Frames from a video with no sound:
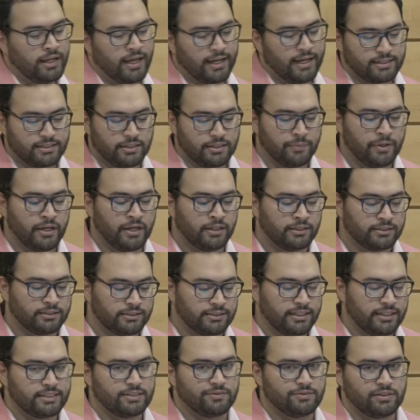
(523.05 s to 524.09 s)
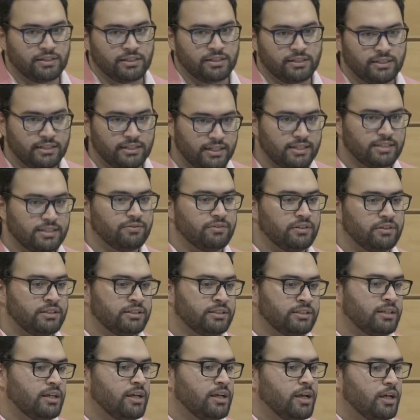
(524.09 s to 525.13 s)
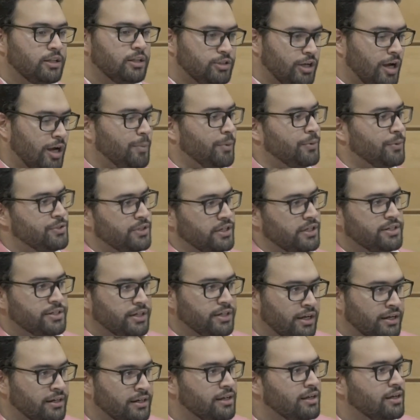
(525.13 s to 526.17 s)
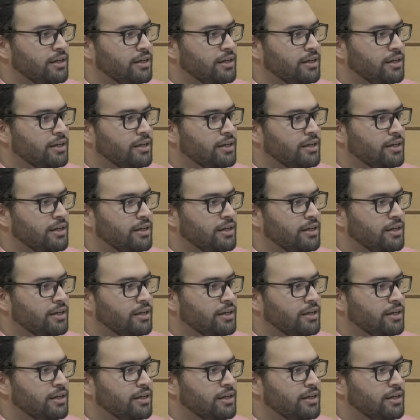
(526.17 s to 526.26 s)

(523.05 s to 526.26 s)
XML, CSV, TSVs, topo.json.